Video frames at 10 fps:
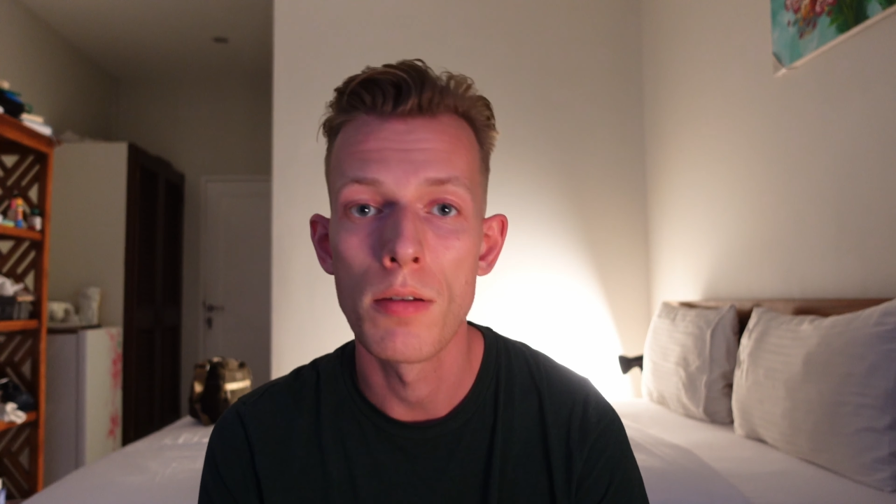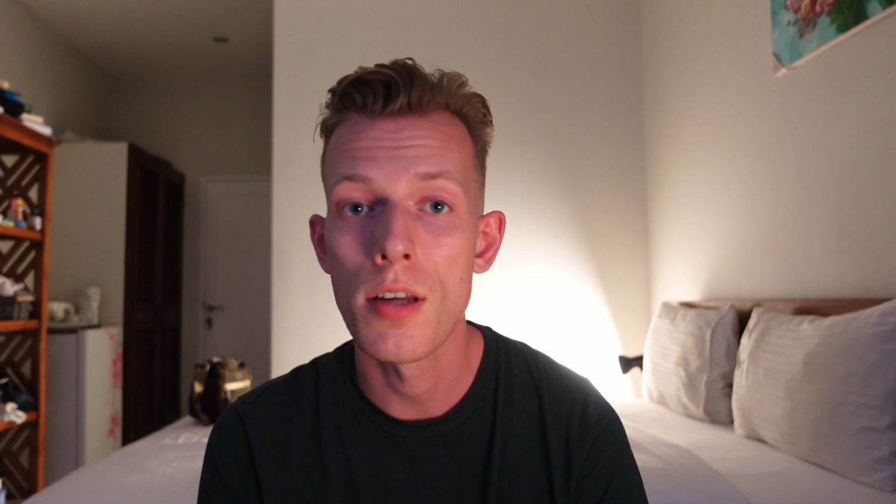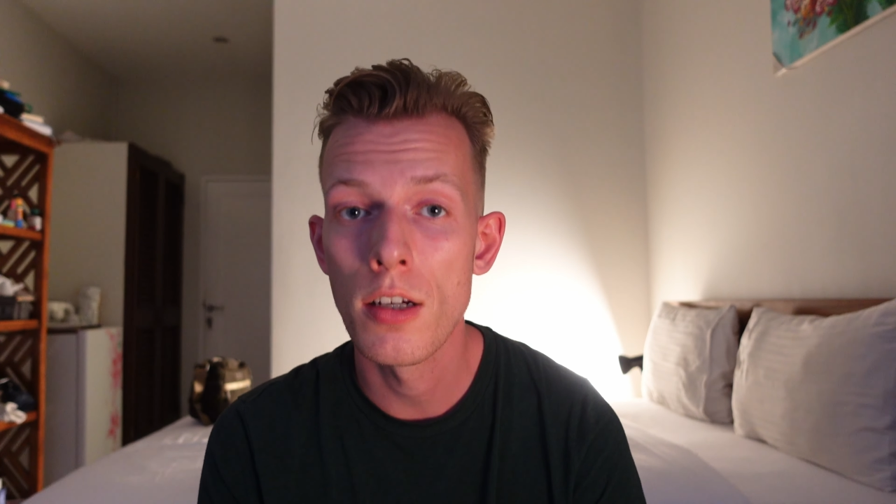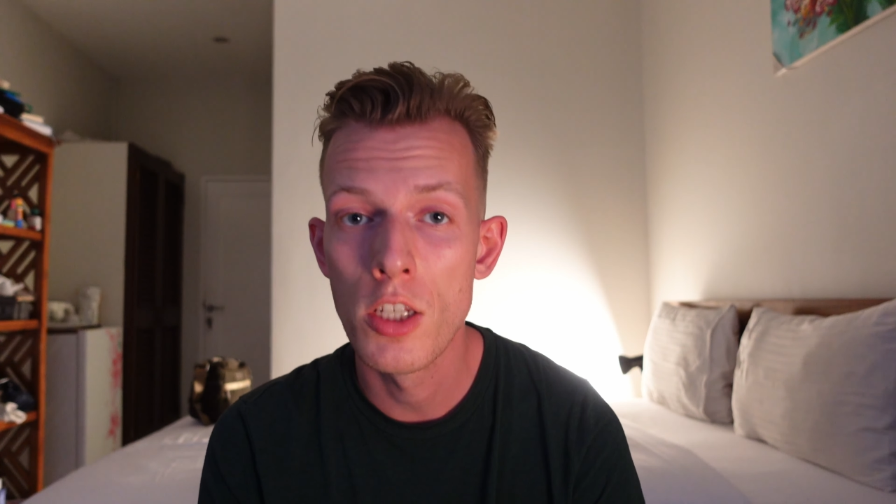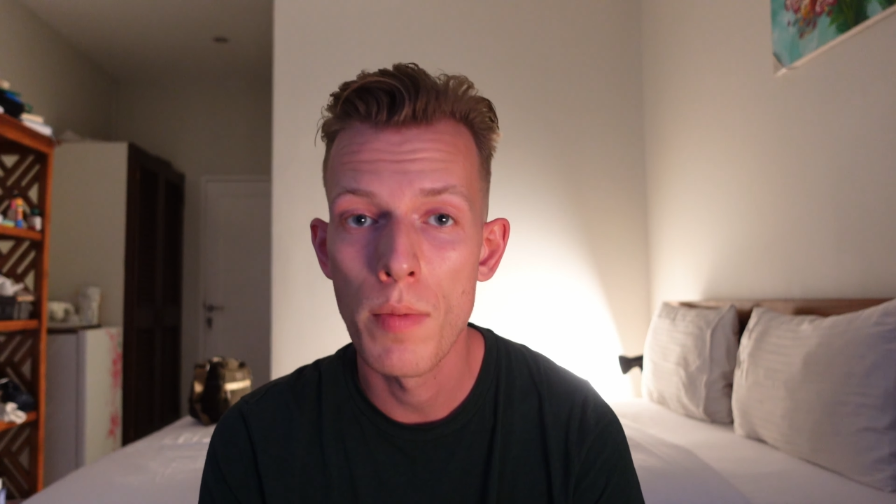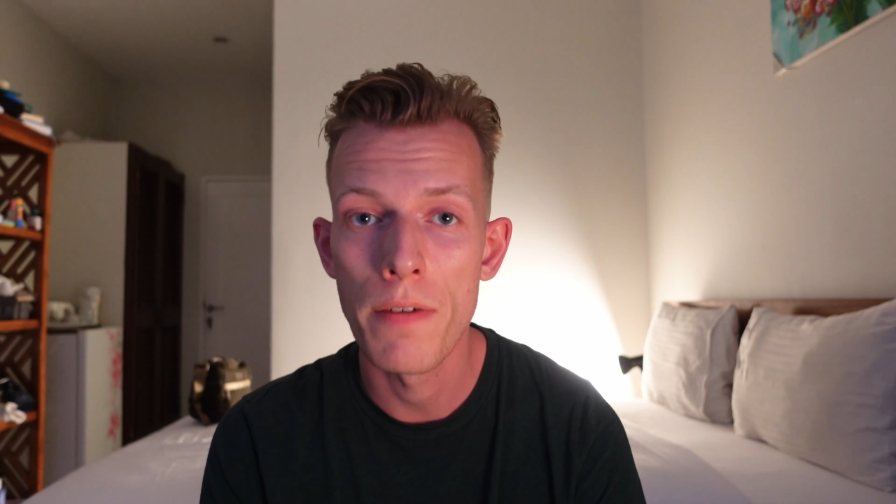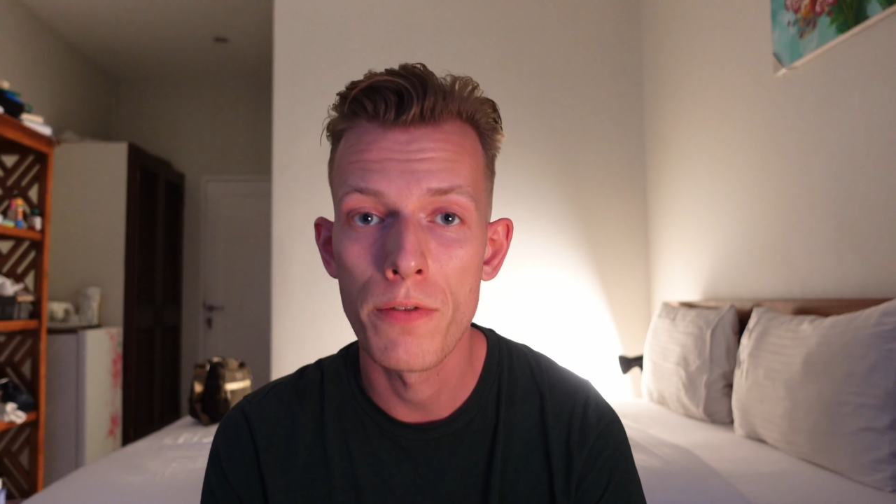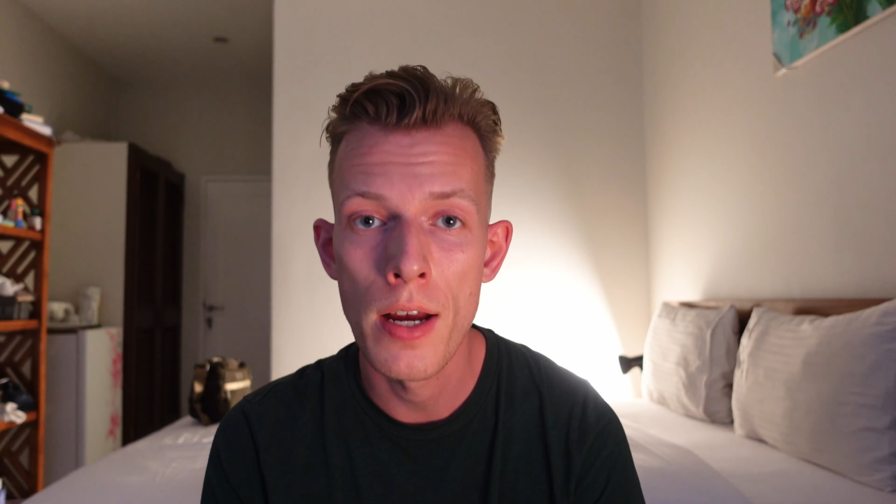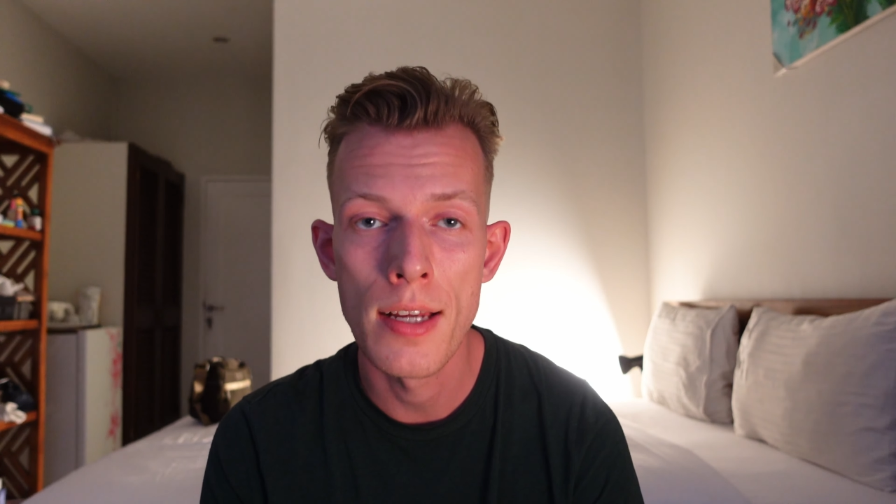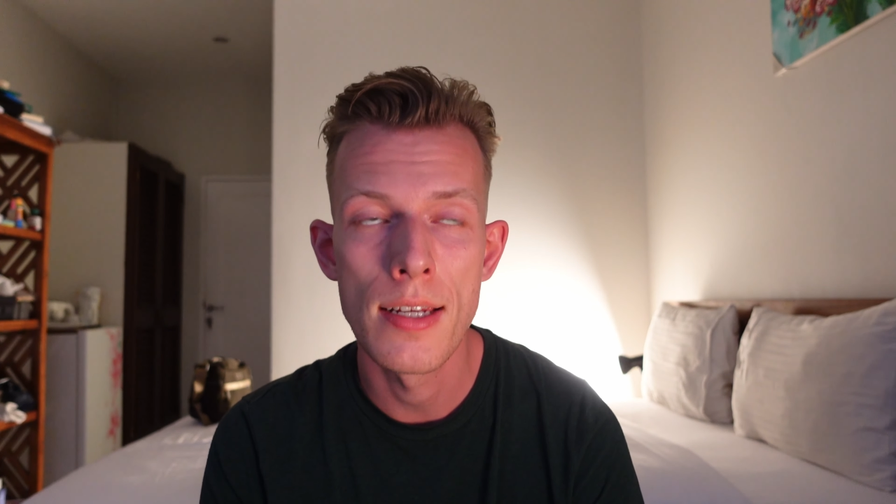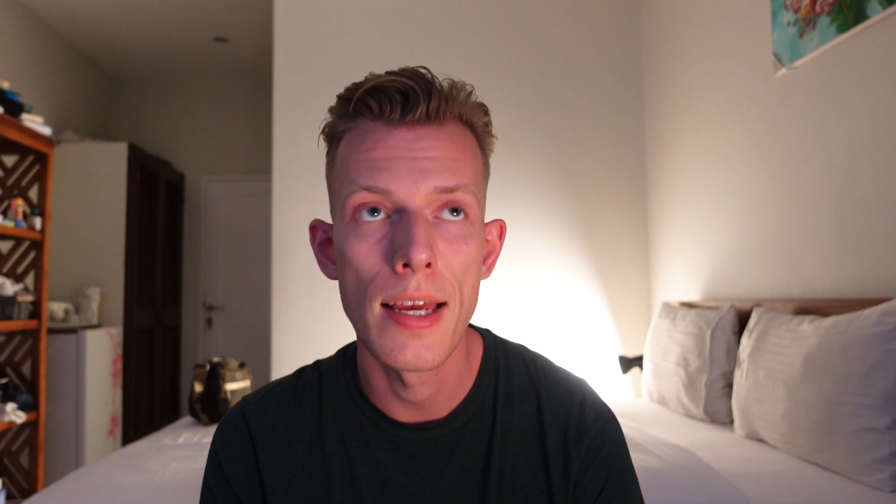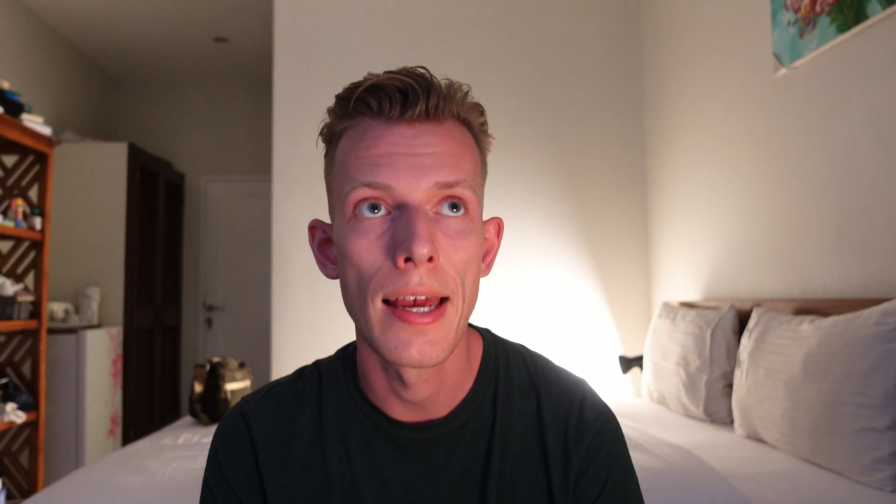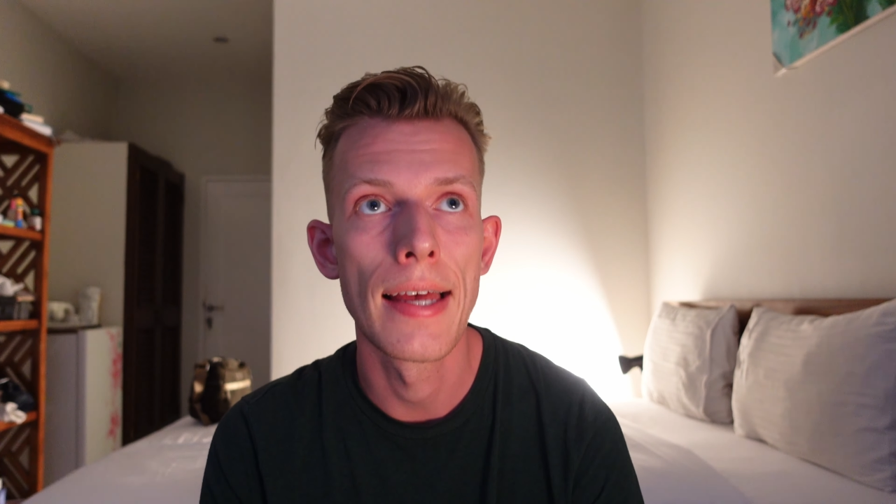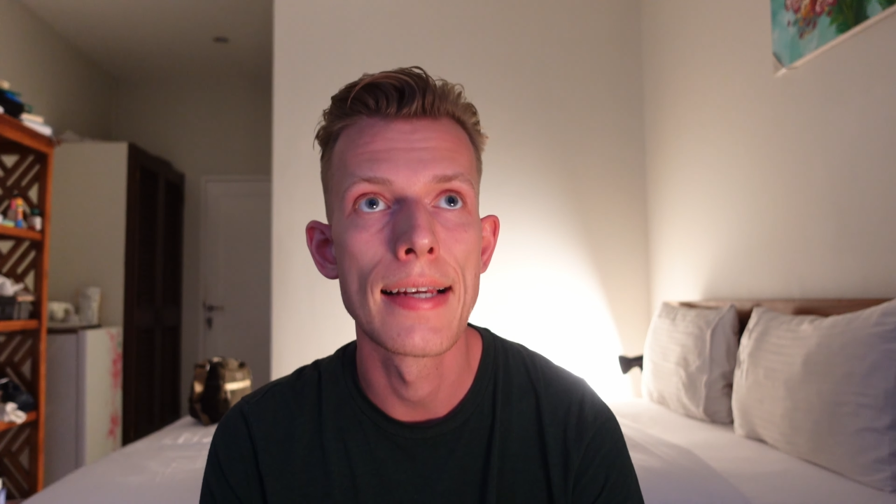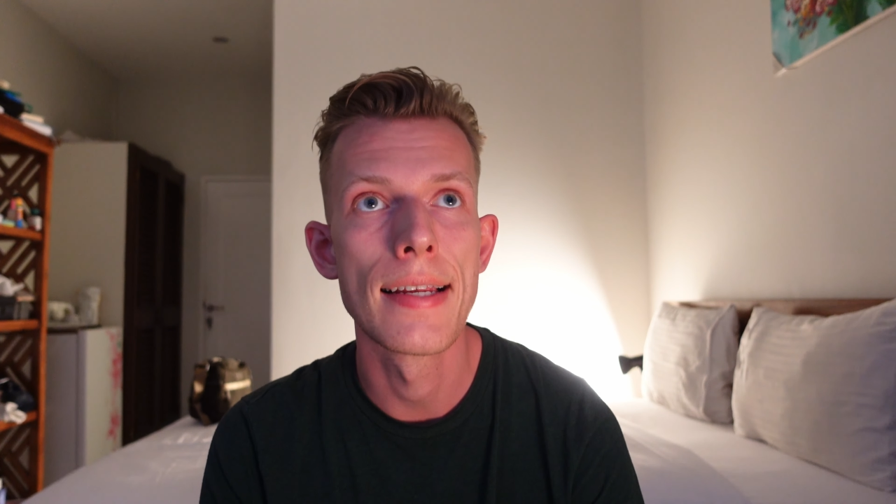was talking to my friend
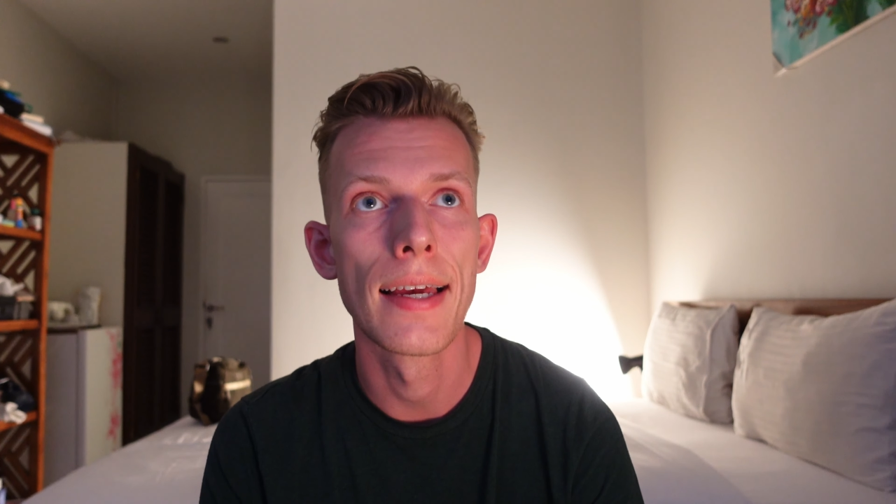and